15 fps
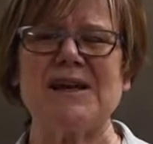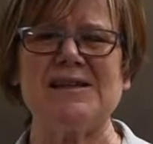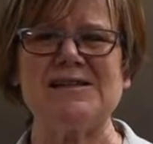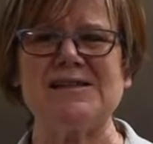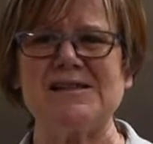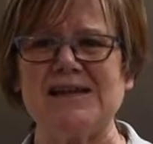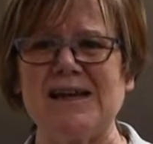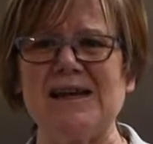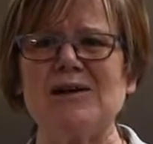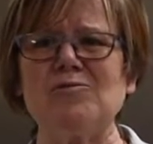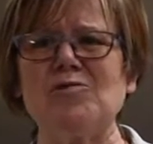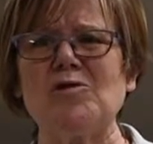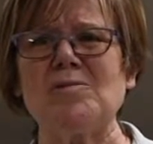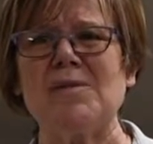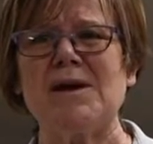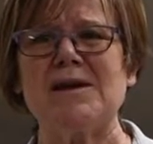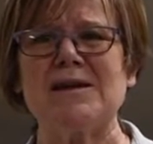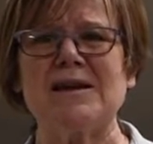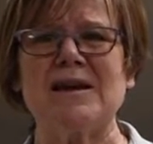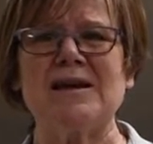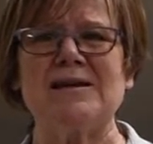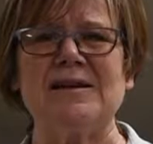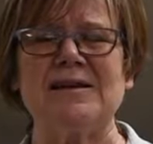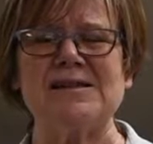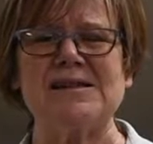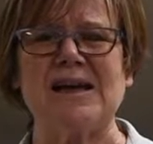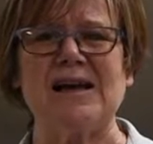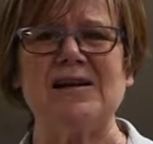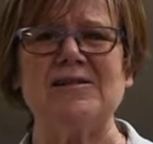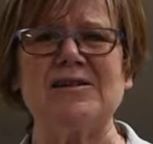and today we're making an
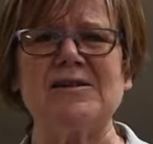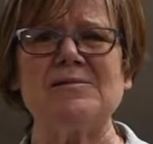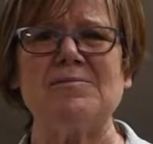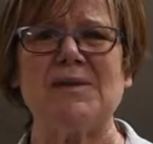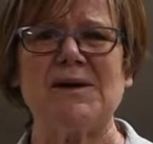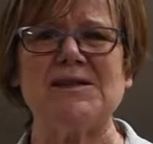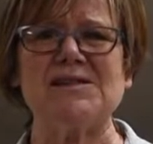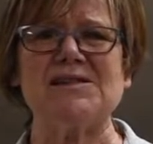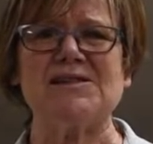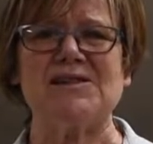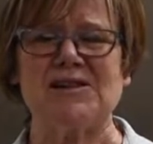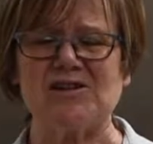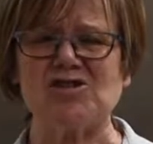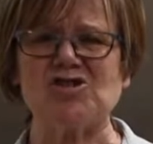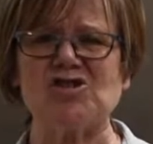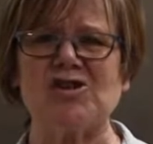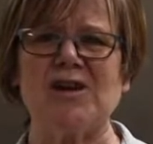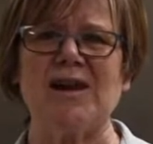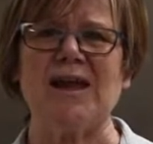Italian-based dish